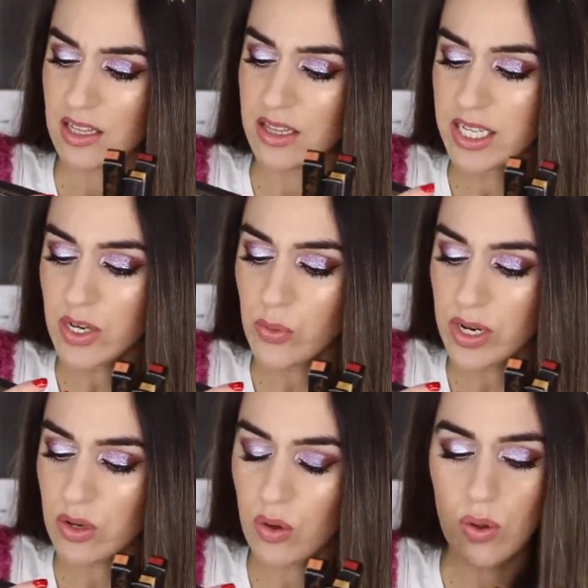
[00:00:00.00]

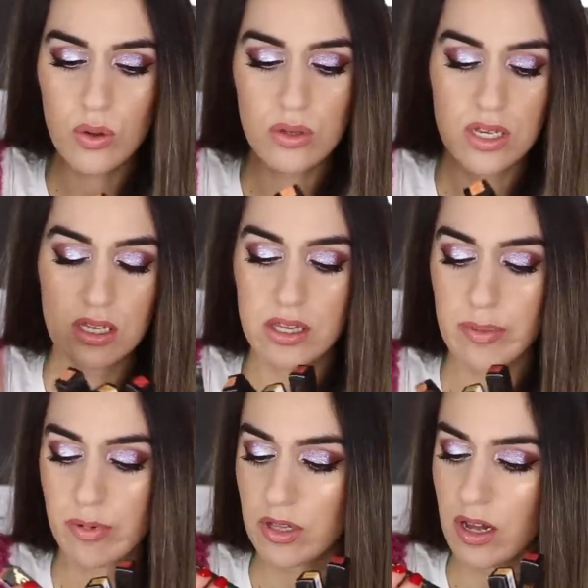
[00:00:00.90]
Liquid Gold
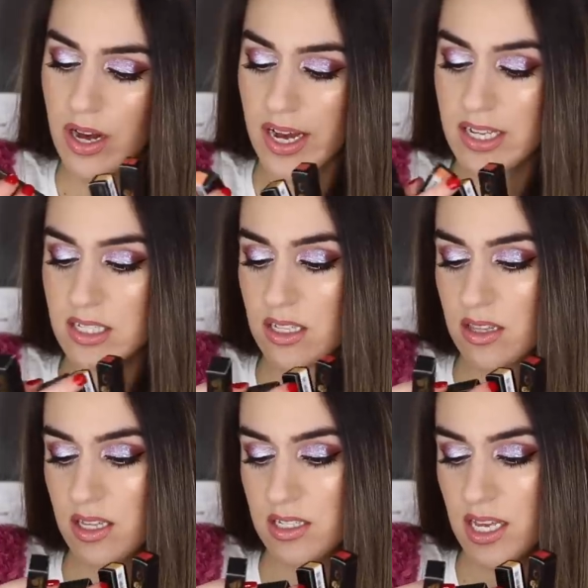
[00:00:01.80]
Lip Gloss.
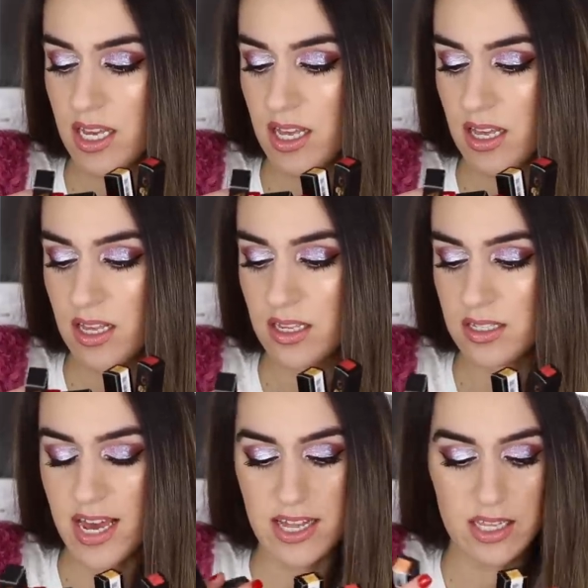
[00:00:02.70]
This is,
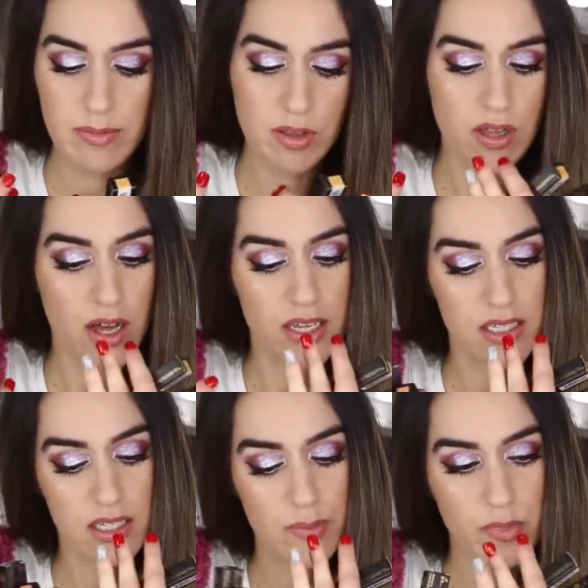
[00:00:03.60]
yeah, lip
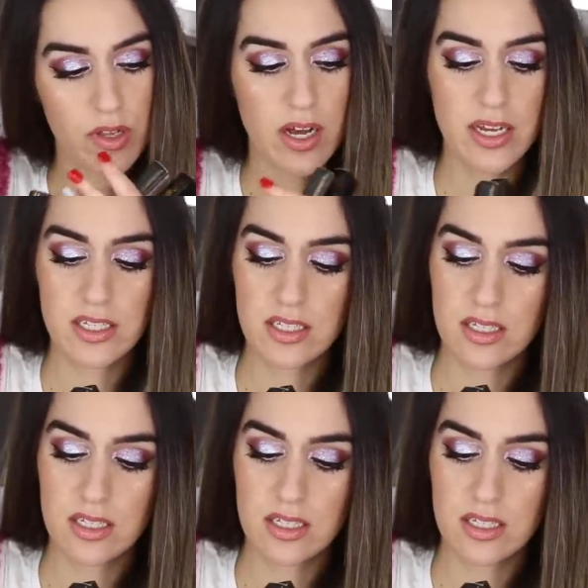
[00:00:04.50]
gloss.